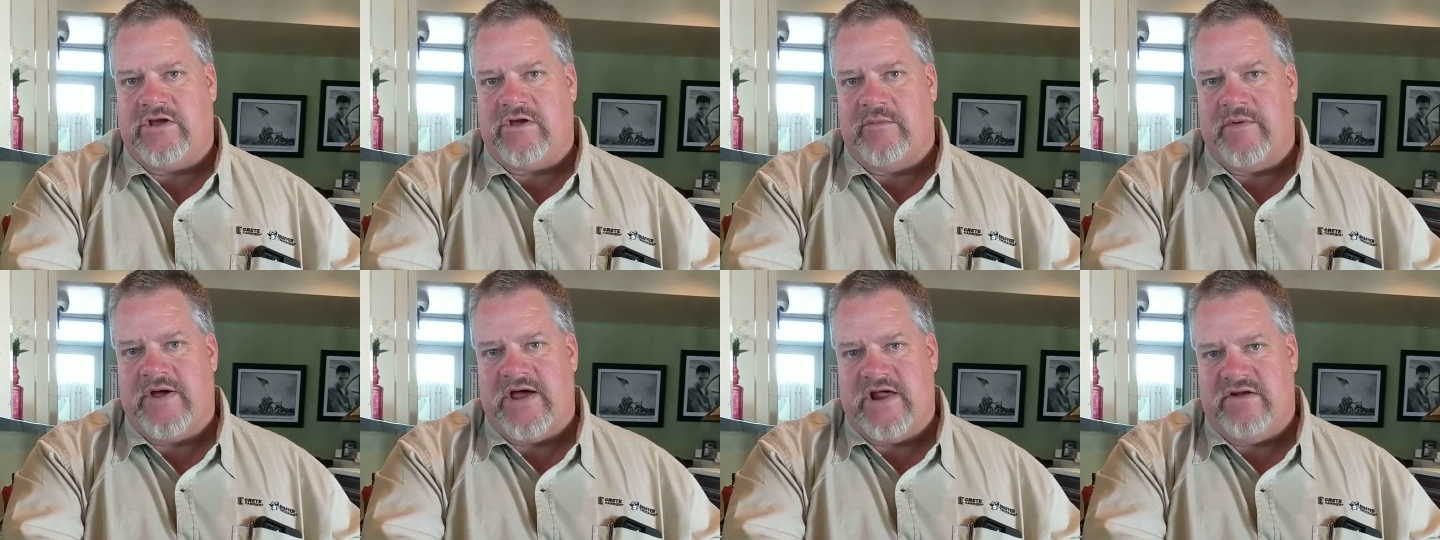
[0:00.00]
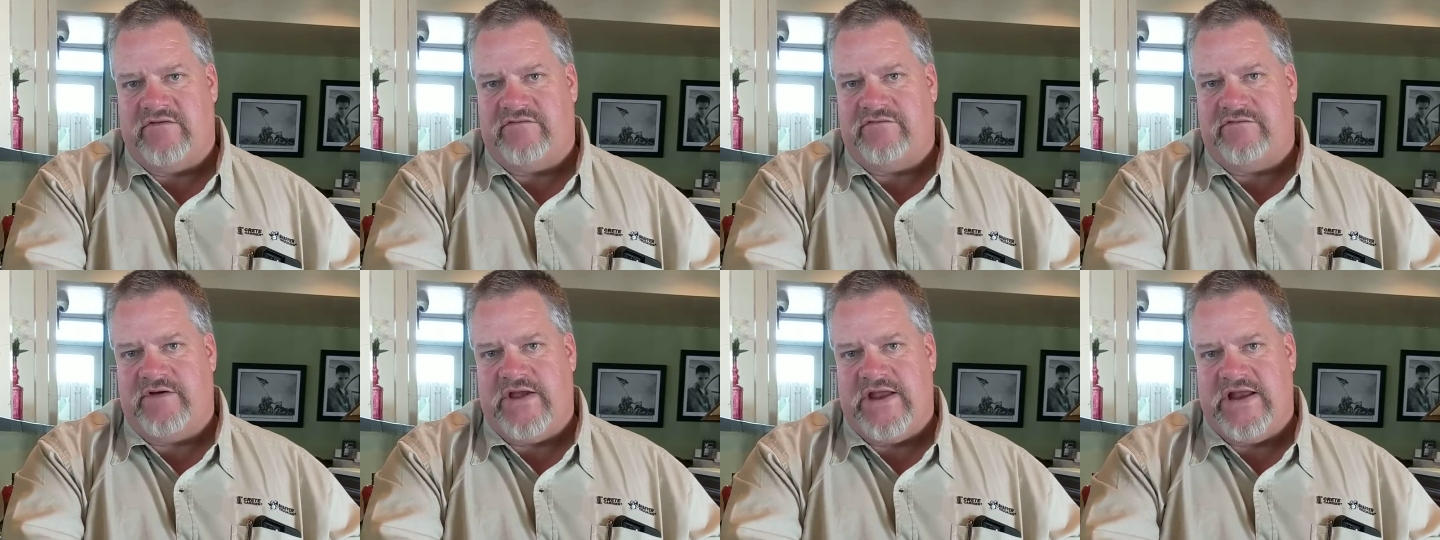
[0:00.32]
come out
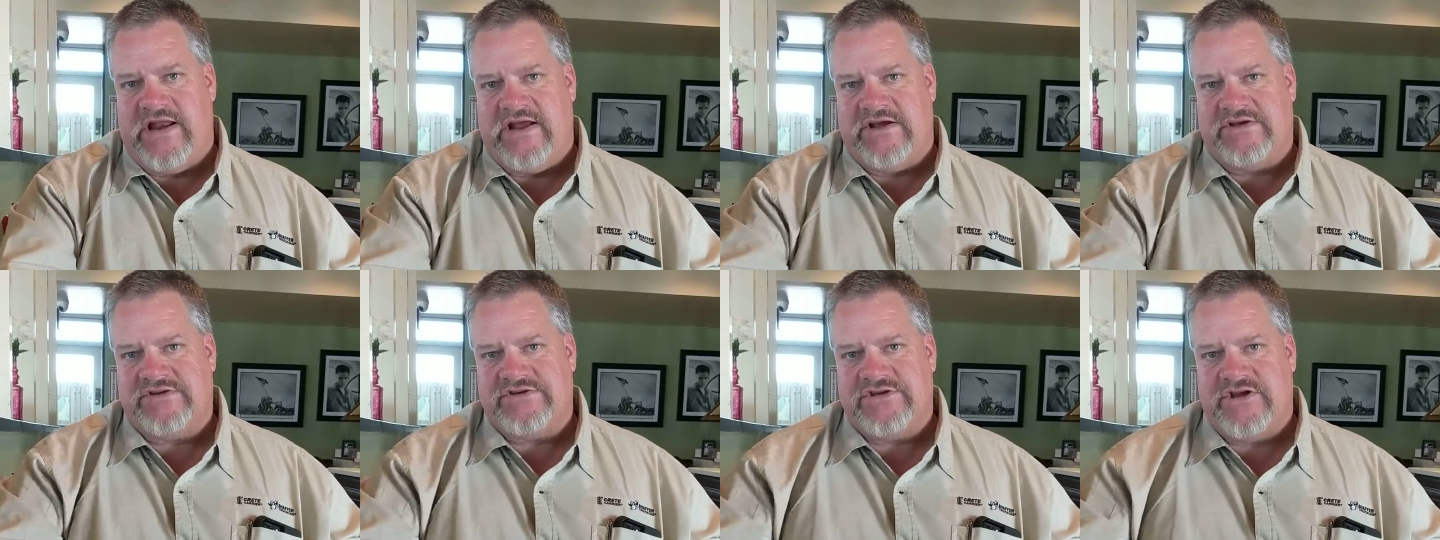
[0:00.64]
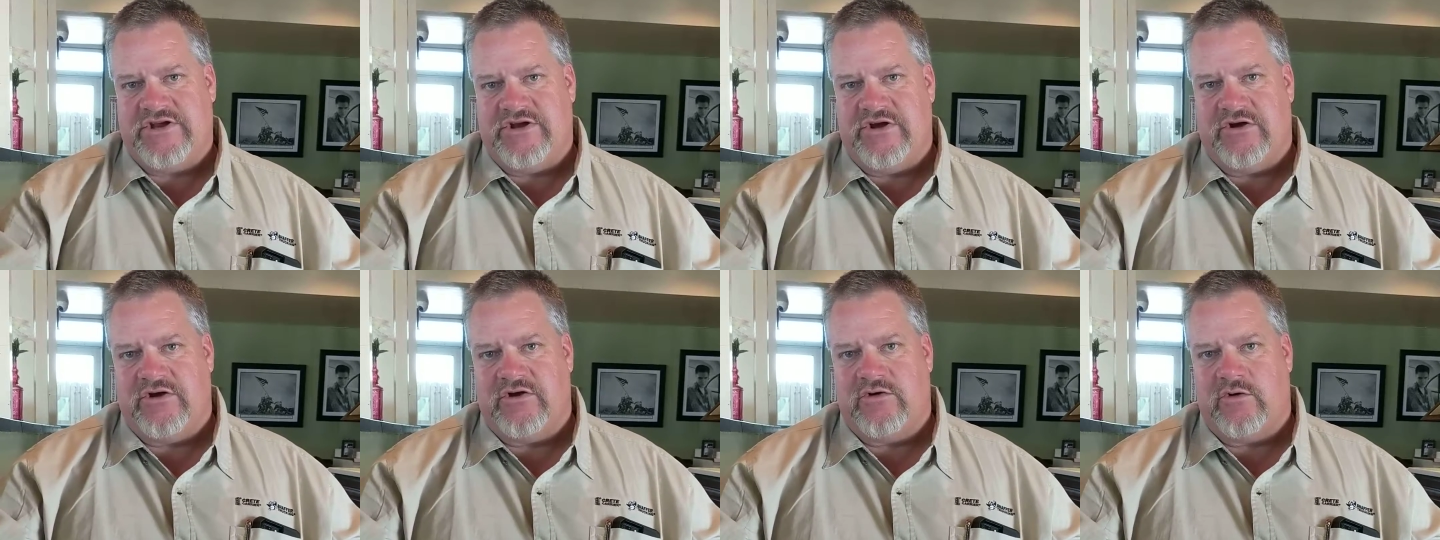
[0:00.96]
of Phoenix
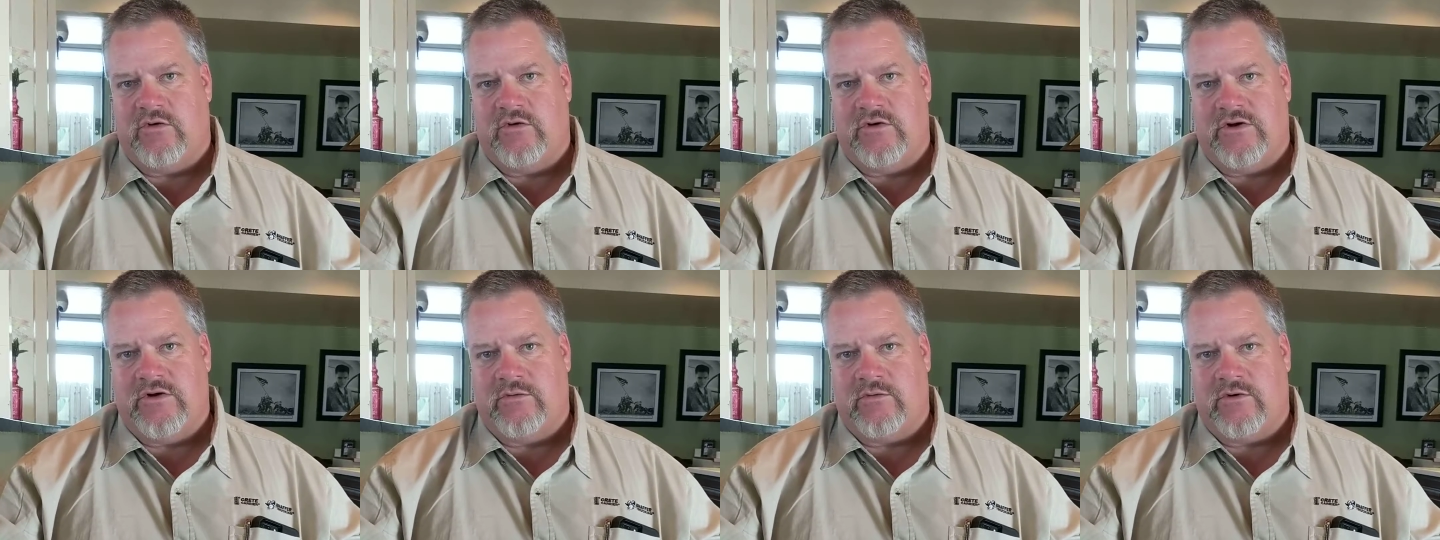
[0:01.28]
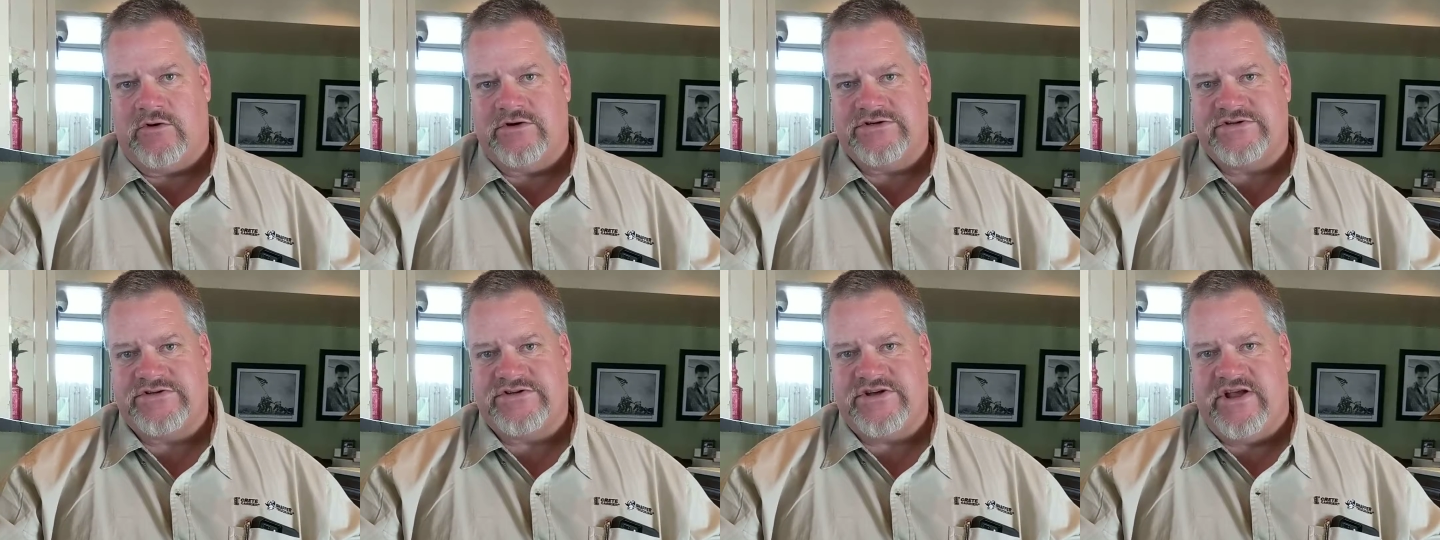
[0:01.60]
and you're going towards